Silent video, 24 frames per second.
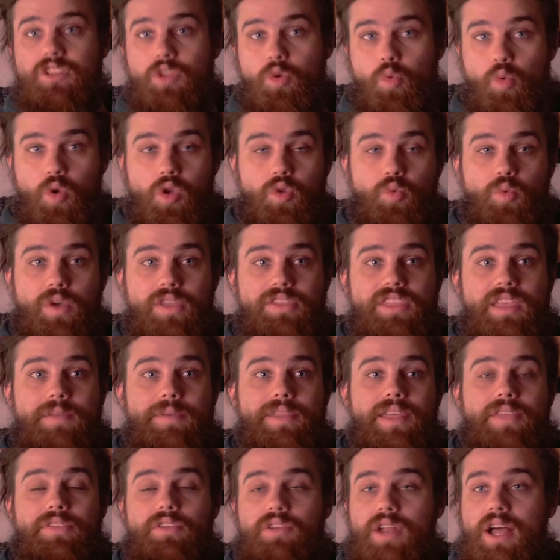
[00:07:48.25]
in the world with them,
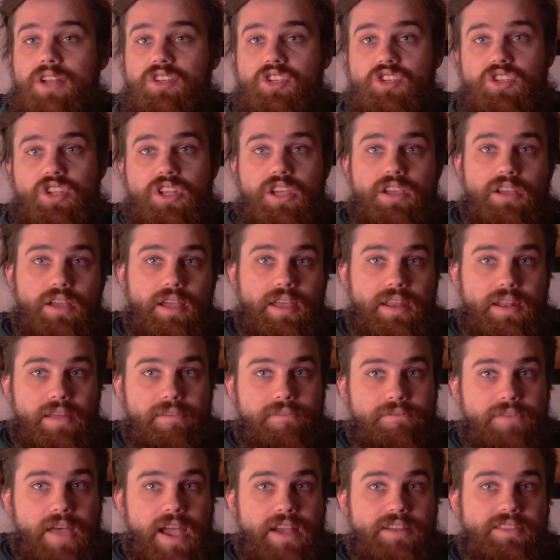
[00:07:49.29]
and that they're not just an
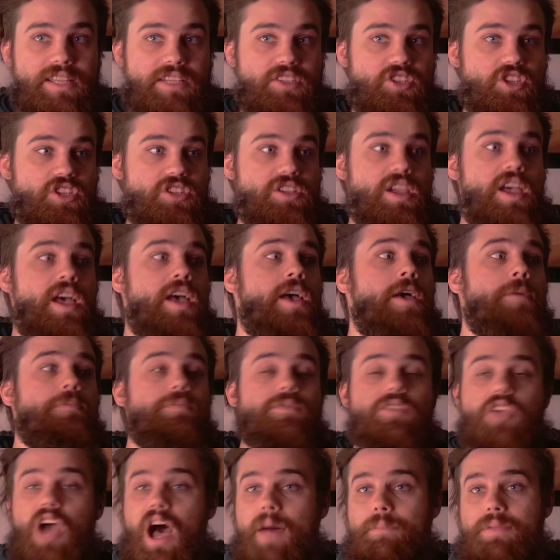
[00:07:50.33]
effect that's just
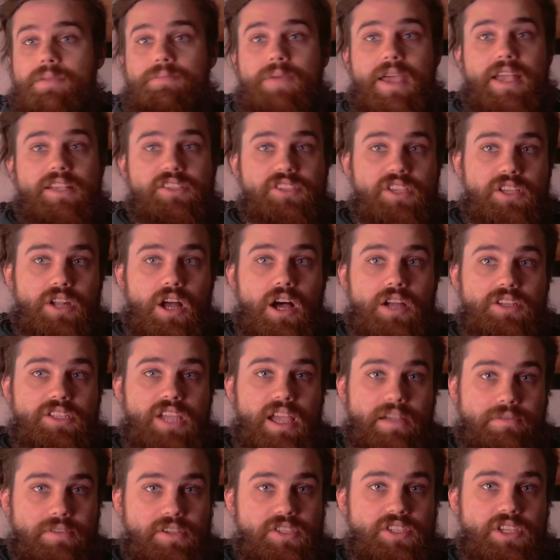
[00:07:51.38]
copy pasted onto
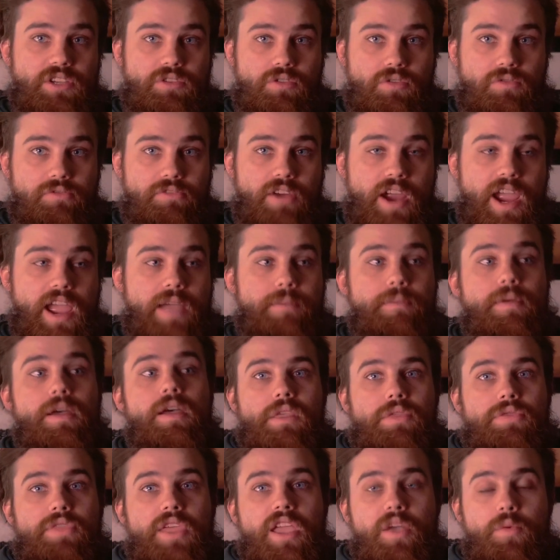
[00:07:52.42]
every single frame.
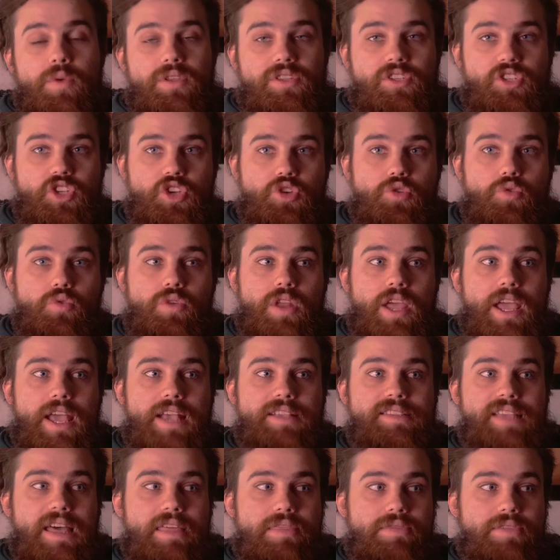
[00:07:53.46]
The thing with Dune
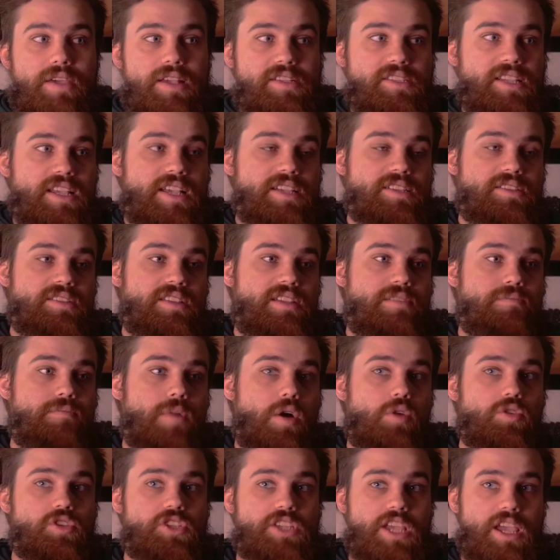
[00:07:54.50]
is that this is the
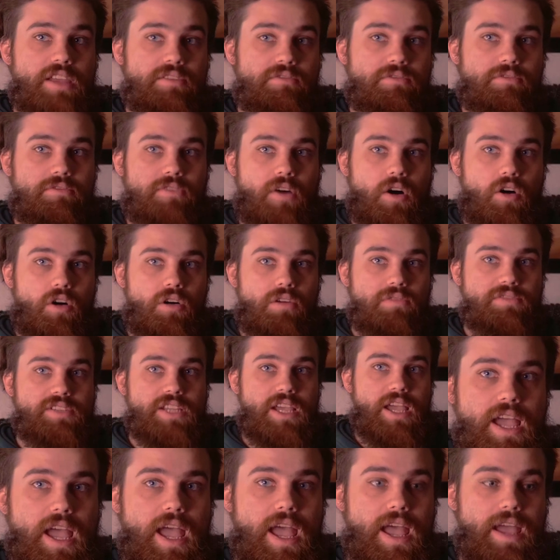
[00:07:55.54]
most involved
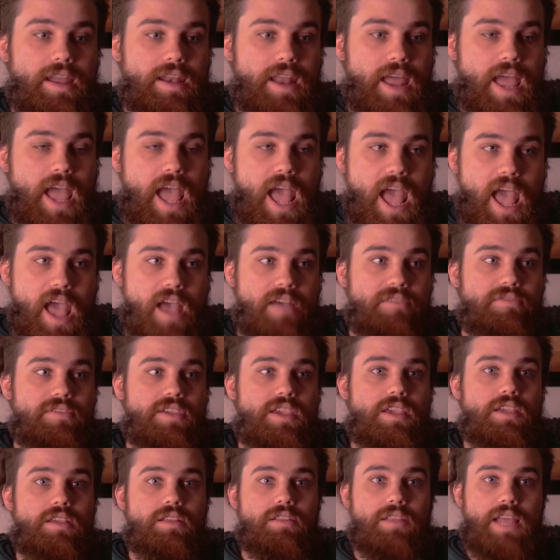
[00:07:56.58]
and
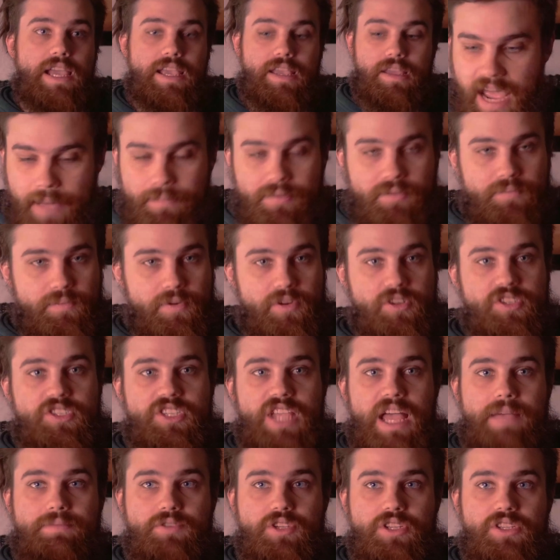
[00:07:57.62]
heavy, like, depth
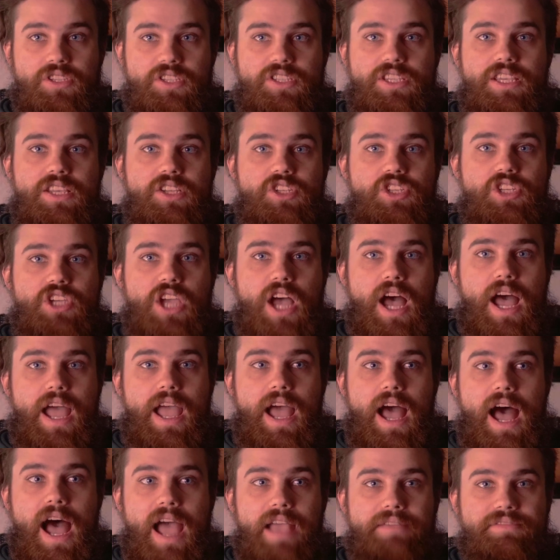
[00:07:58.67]
perception
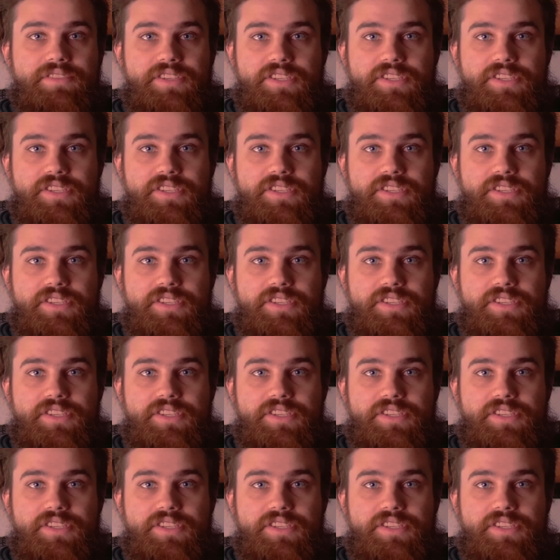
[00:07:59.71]
CGI I've